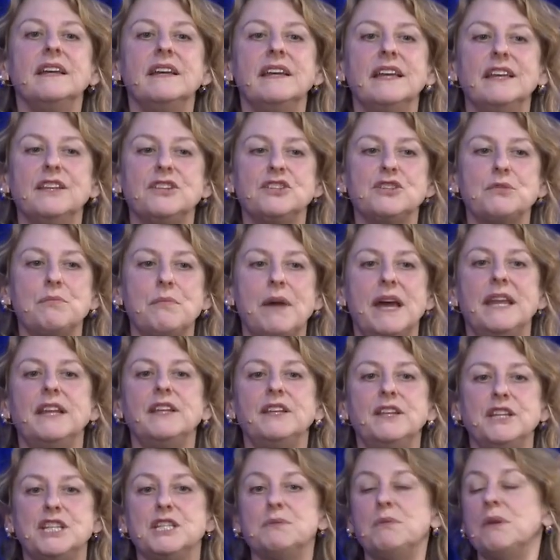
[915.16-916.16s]
it to, man-
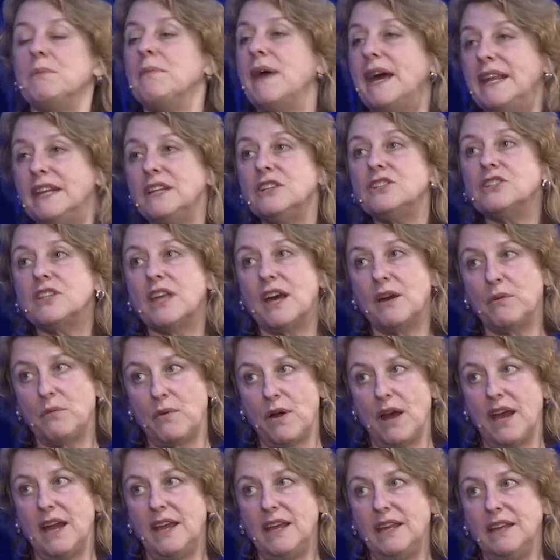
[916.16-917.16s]
it to be managed that
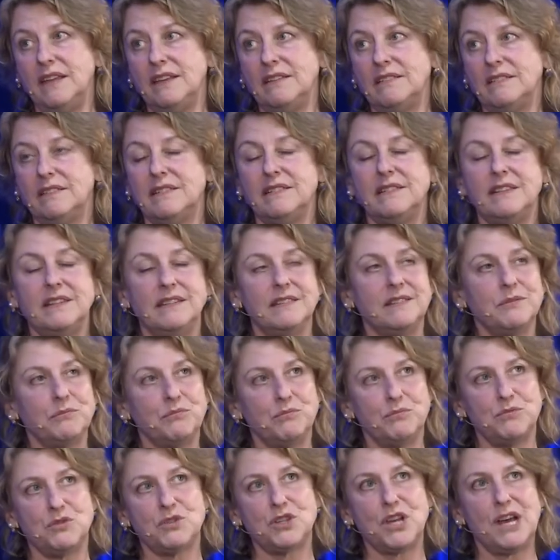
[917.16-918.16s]
way,
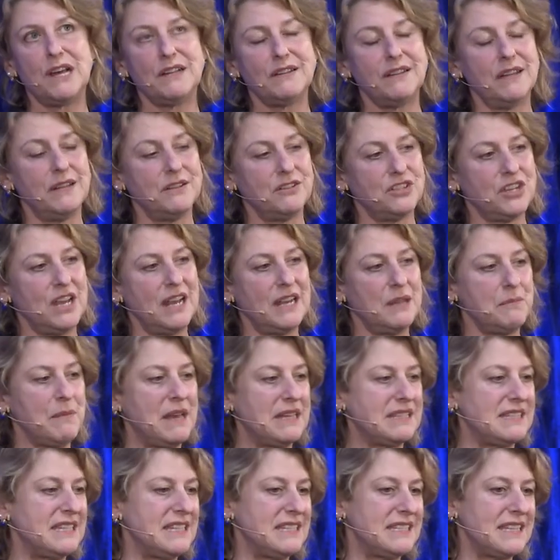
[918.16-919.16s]
Charlie, uh, Charlie
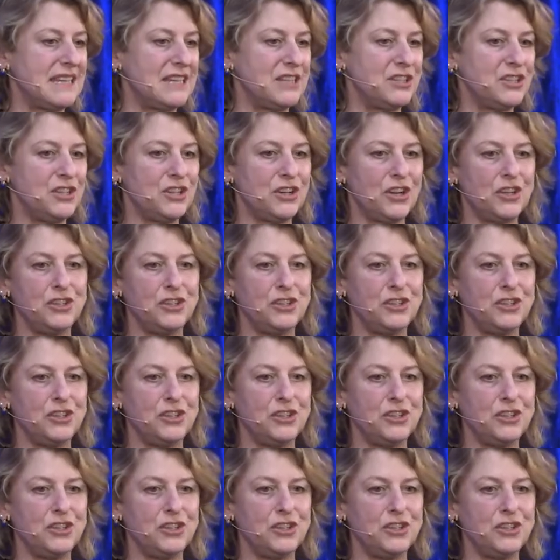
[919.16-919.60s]
Massy says, you know,